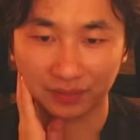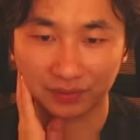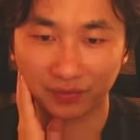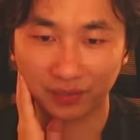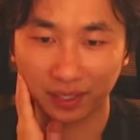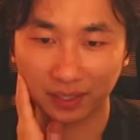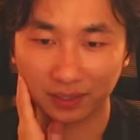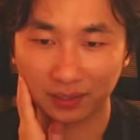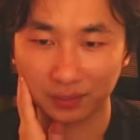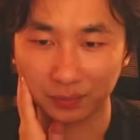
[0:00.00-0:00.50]

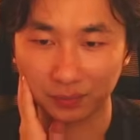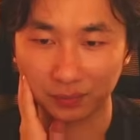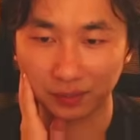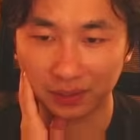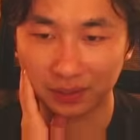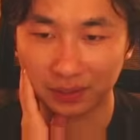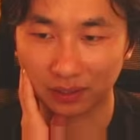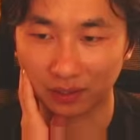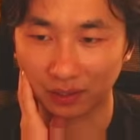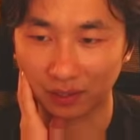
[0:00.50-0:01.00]
fine because we
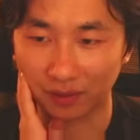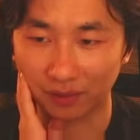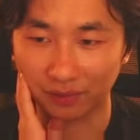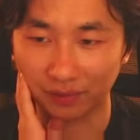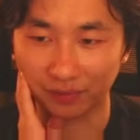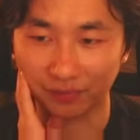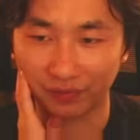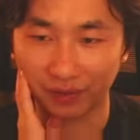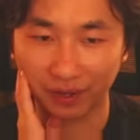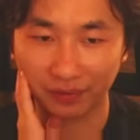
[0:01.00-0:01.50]
start off with
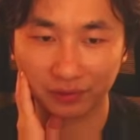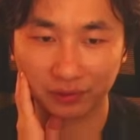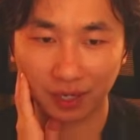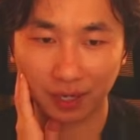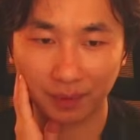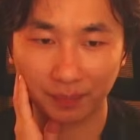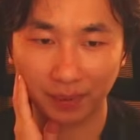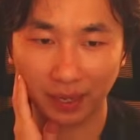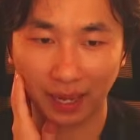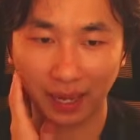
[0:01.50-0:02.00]
a
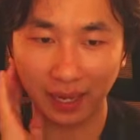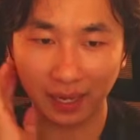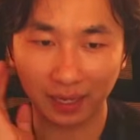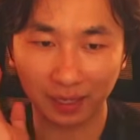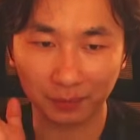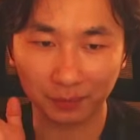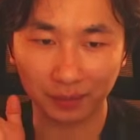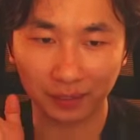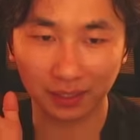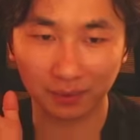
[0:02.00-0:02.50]
5-drop
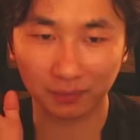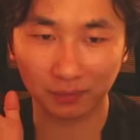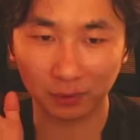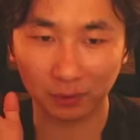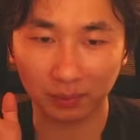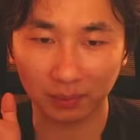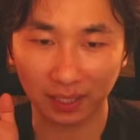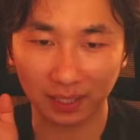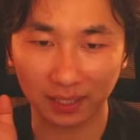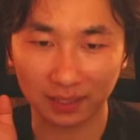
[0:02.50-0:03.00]
and we get a
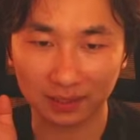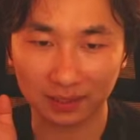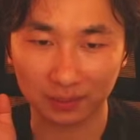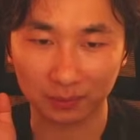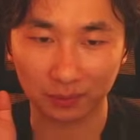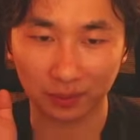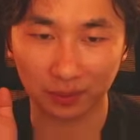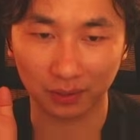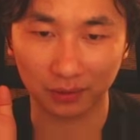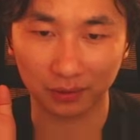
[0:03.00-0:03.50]
mobilize as
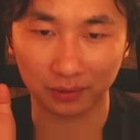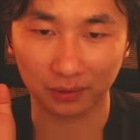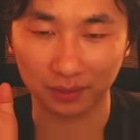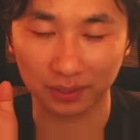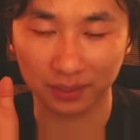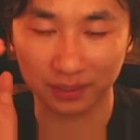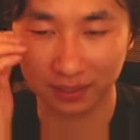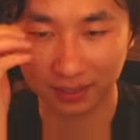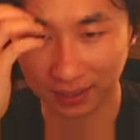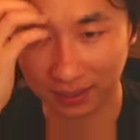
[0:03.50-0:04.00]
well, go to
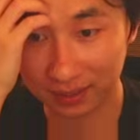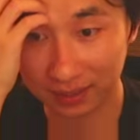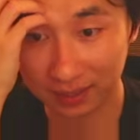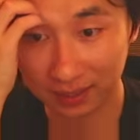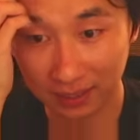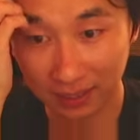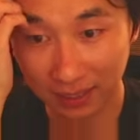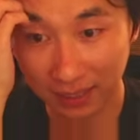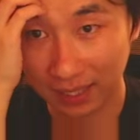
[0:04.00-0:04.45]
6.